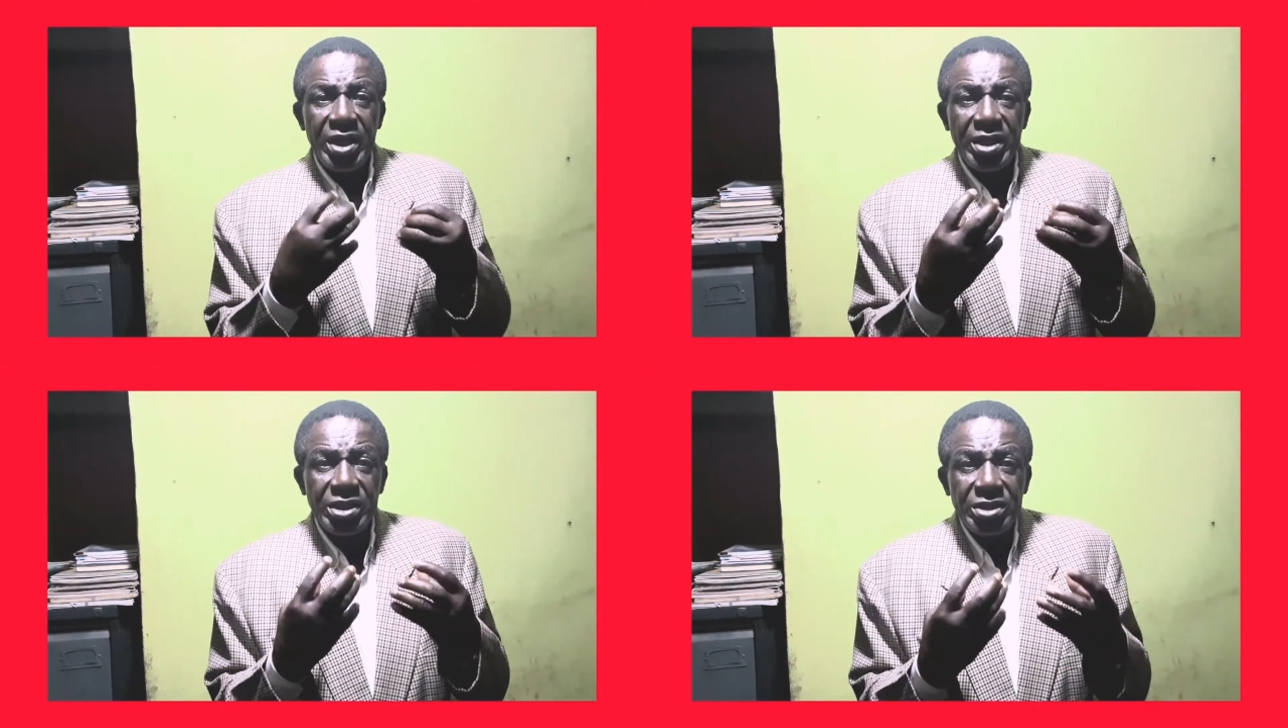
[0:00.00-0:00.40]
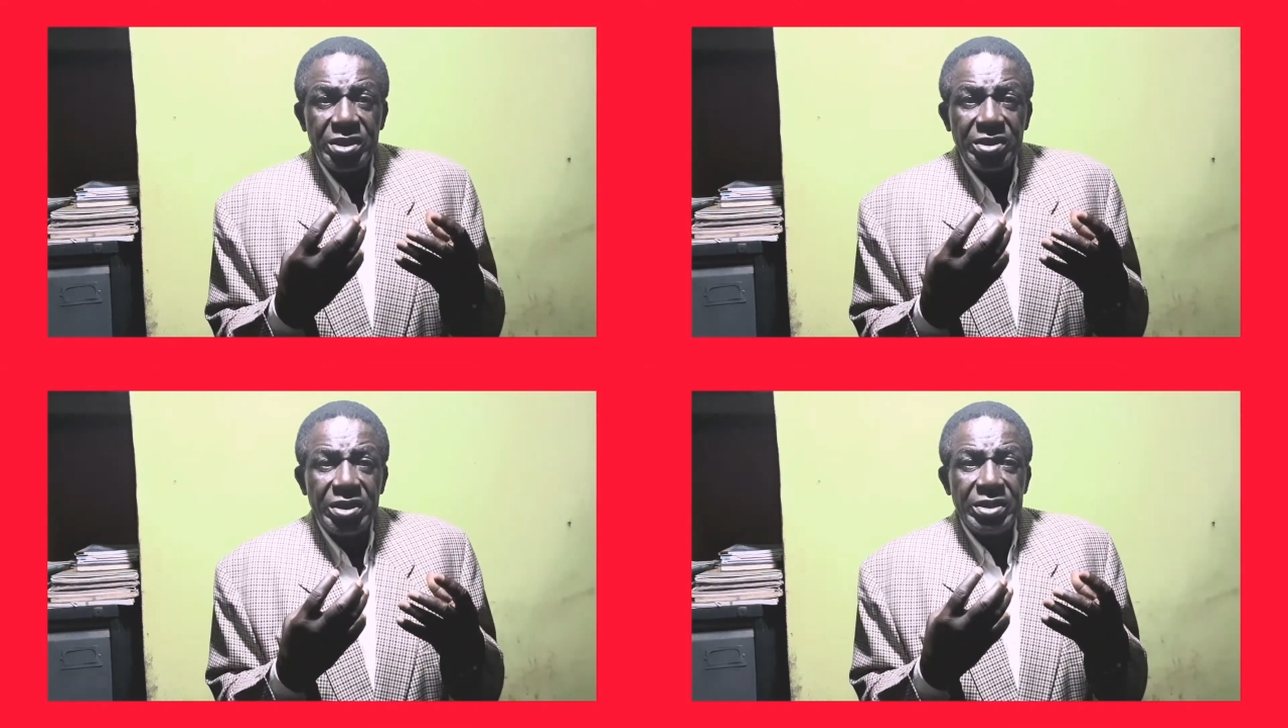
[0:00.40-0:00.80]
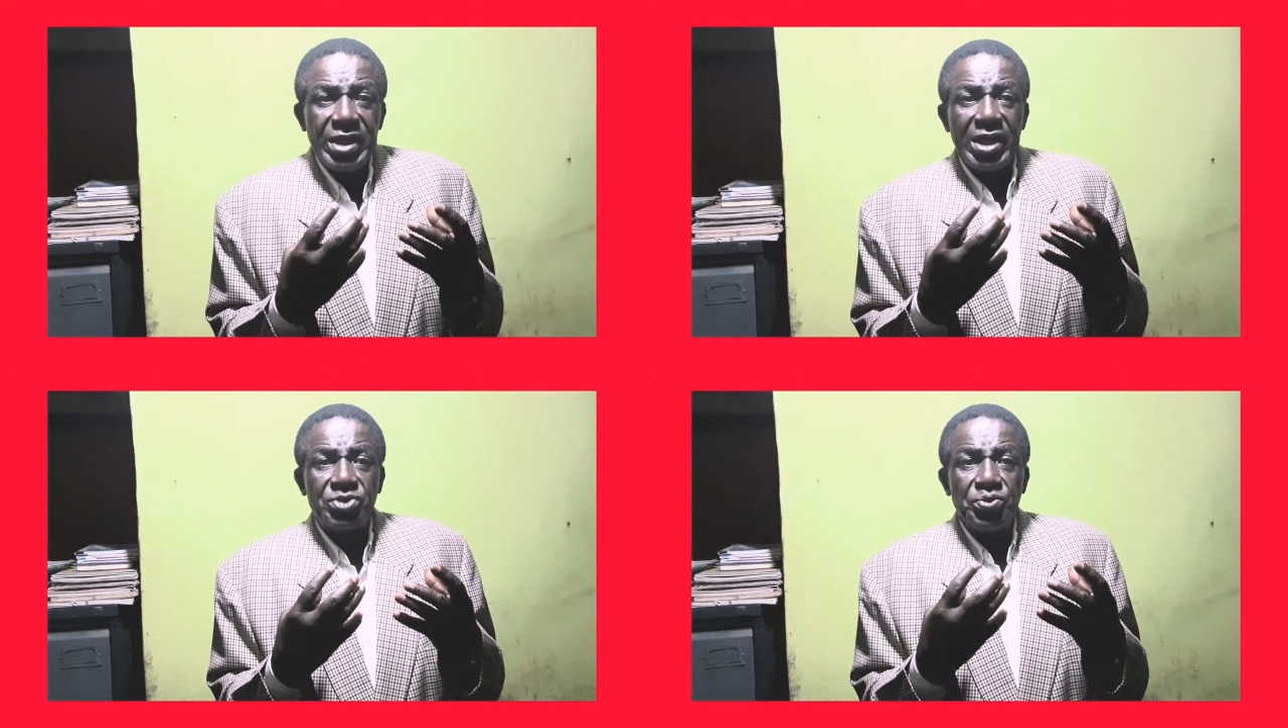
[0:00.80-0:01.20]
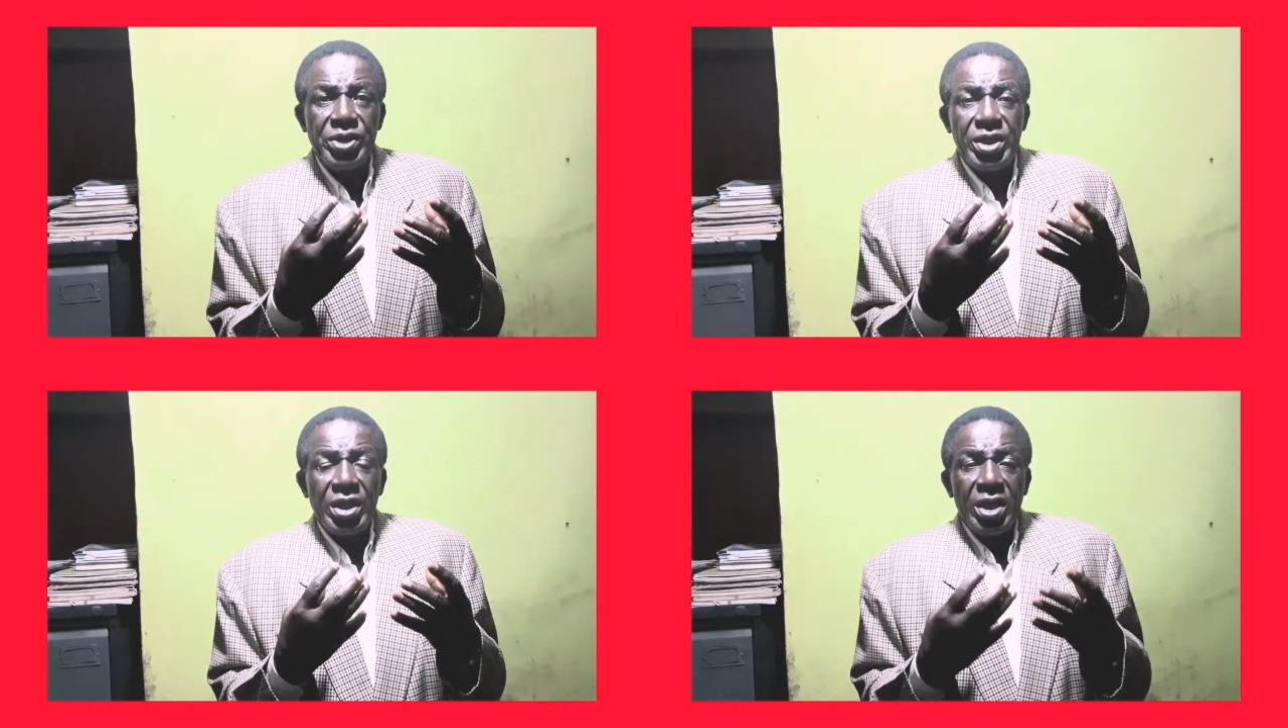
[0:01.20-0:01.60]
in that
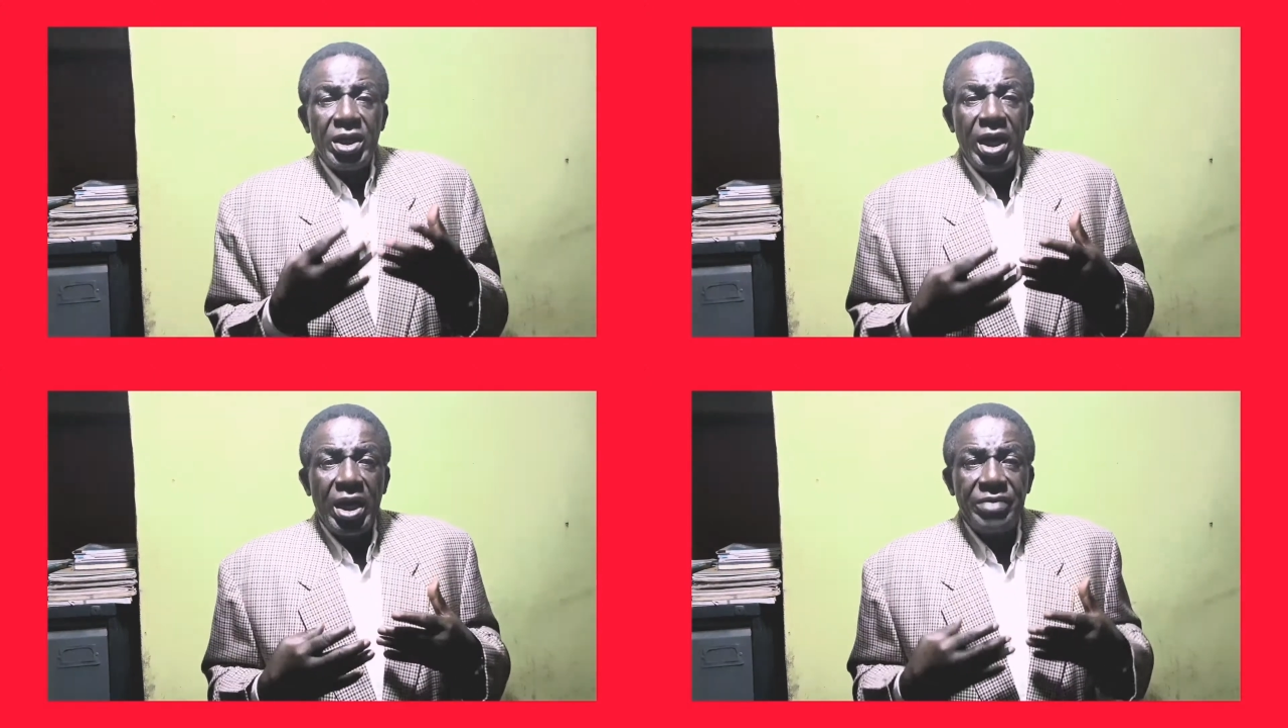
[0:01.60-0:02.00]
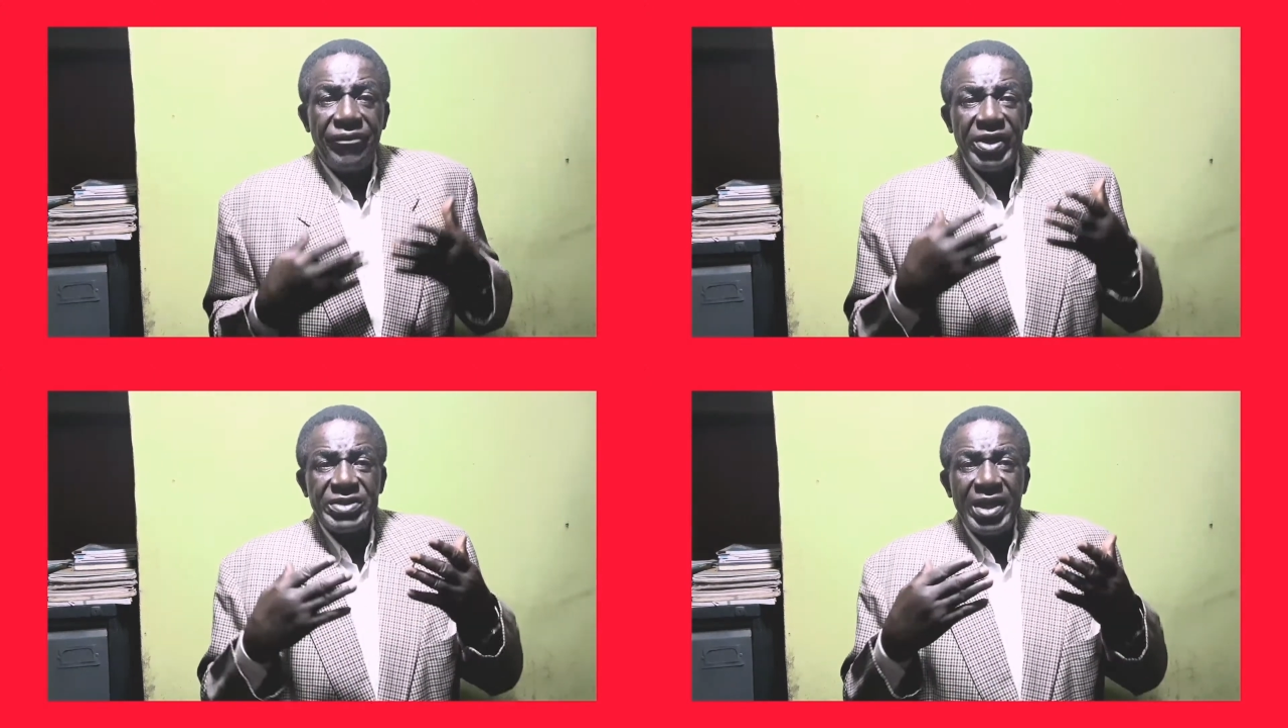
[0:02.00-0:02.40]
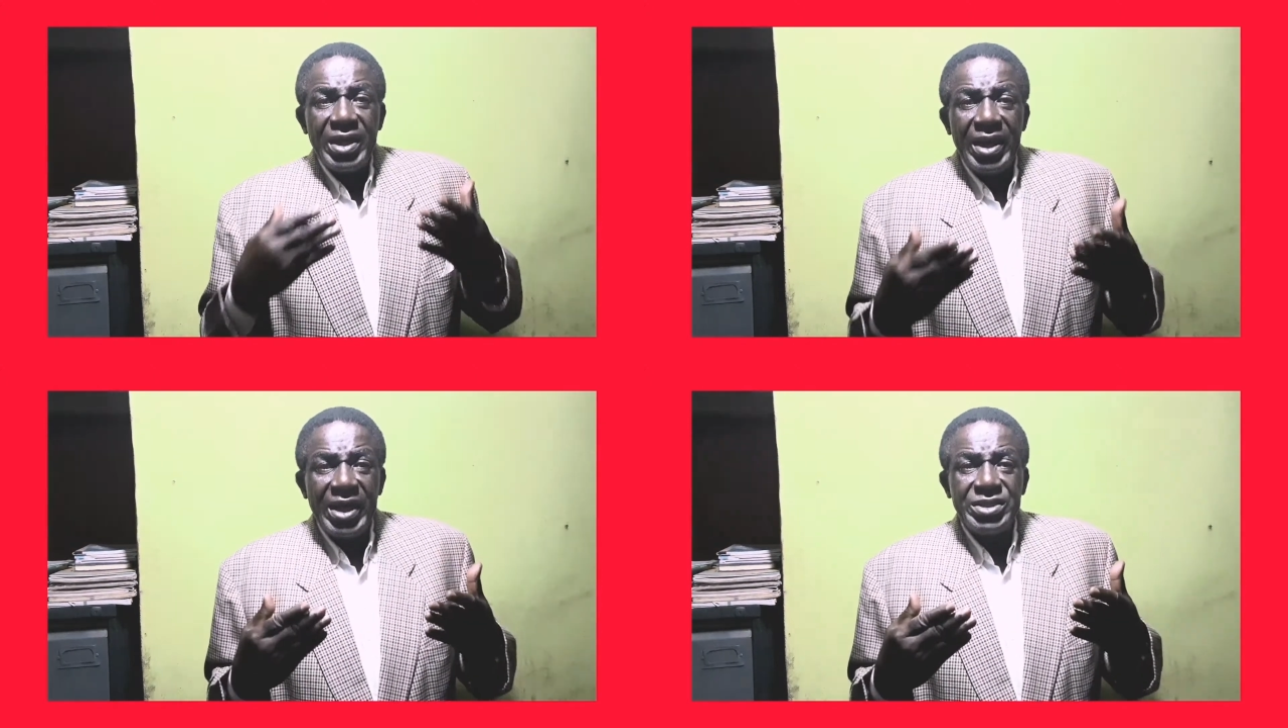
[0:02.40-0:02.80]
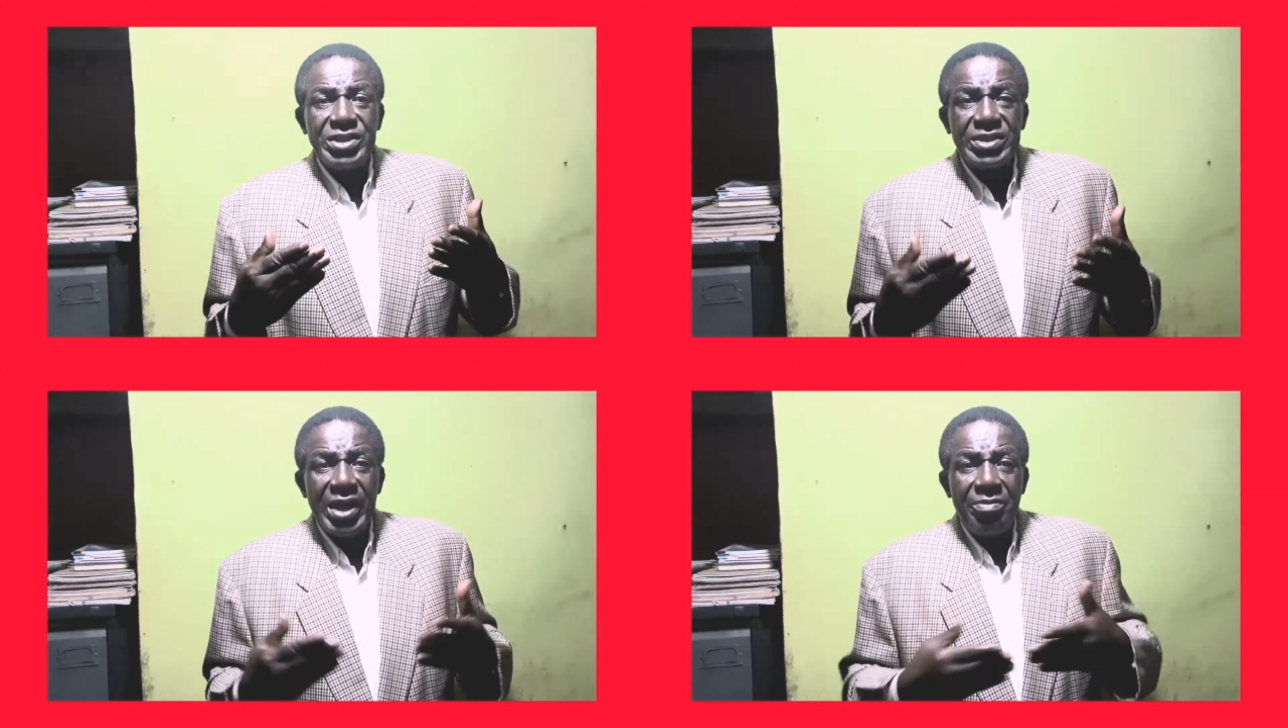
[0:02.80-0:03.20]
way, it first
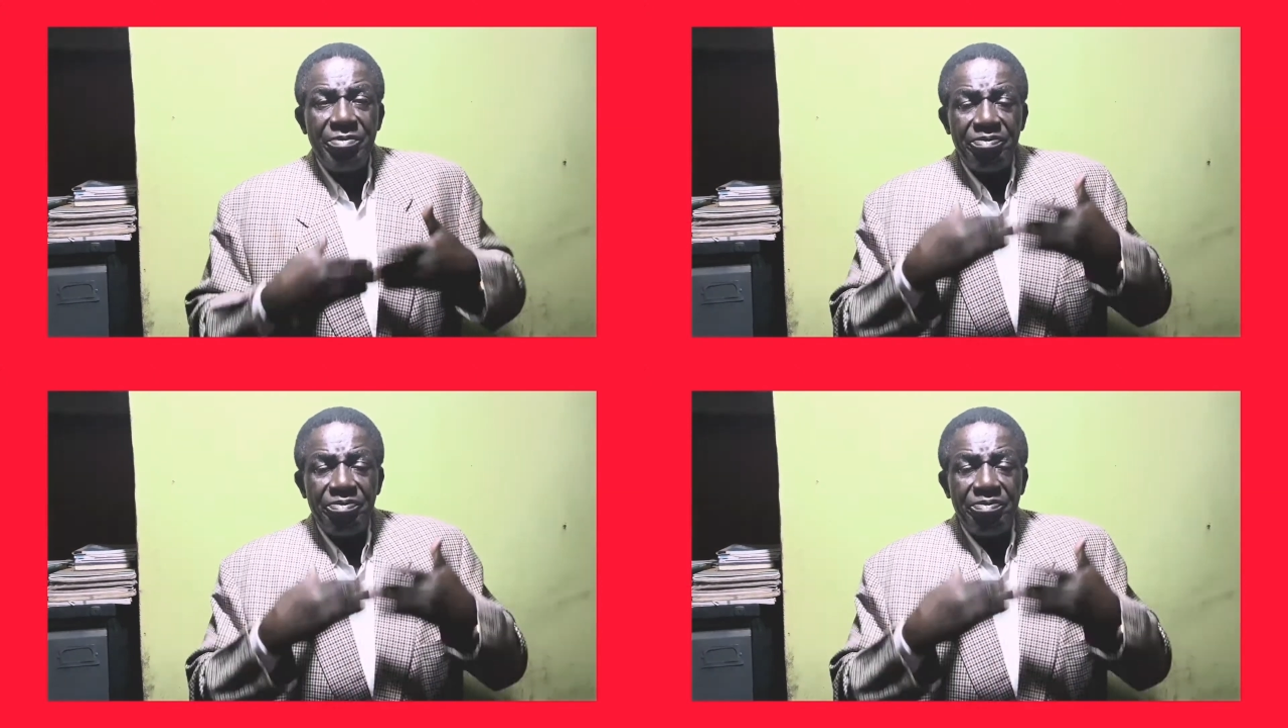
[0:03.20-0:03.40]
enlarges and